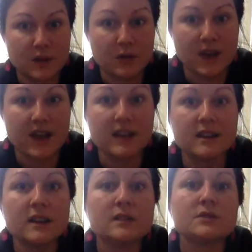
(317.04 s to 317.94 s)

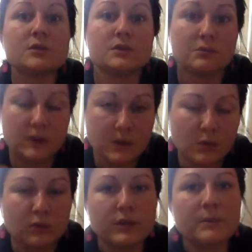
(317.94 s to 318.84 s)
Okay, so it's we're
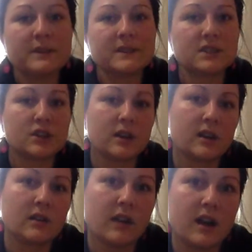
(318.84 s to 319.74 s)
repositioning
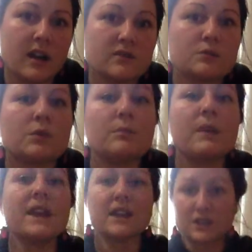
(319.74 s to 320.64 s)
our lives, we're
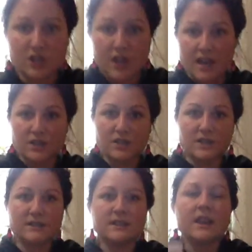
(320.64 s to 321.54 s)
making
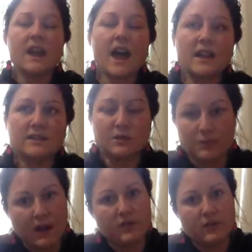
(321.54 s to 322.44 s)
changes, and so
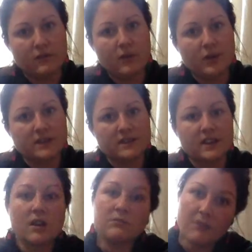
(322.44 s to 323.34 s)
rather than
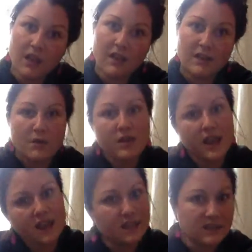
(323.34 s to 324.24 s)
focusing on, I don't
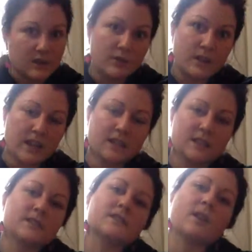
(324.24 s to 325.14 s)
like
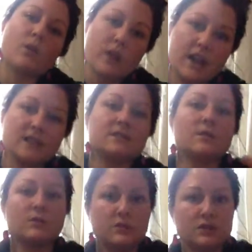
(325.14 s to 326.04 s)
this, it's like, okay,
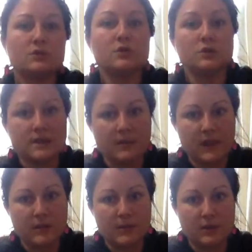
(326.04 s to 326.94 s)
so do
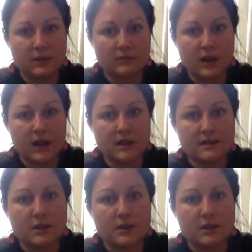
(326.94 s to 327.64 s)
something about it, right?